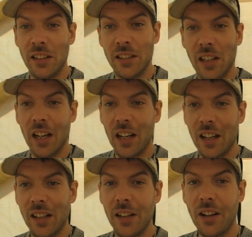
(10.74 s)
and
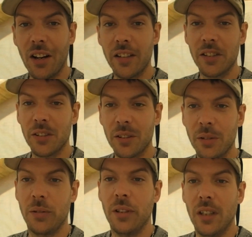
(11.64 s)
uh, on
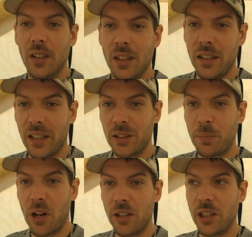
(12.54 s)
to the next
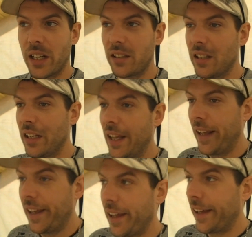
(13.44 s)
project.
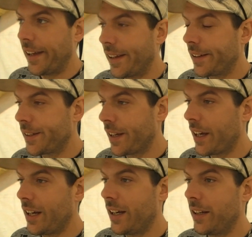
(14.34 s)
And
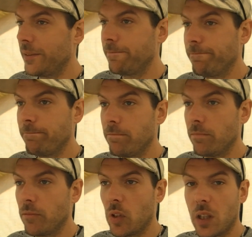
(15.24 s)
uh,
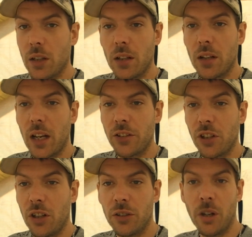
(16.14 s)
as
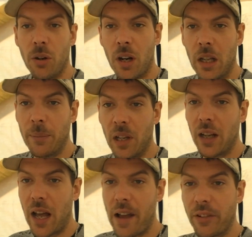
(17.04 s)
you all know, I'm
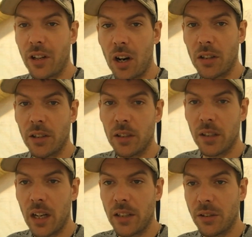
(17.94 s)
an avid gardener,
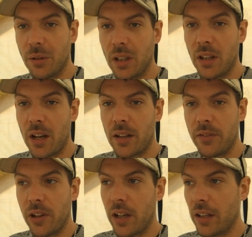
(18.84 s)
and I do a lot
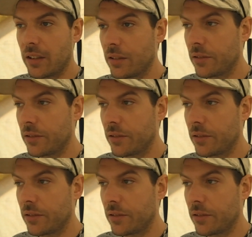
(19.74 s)
of uh,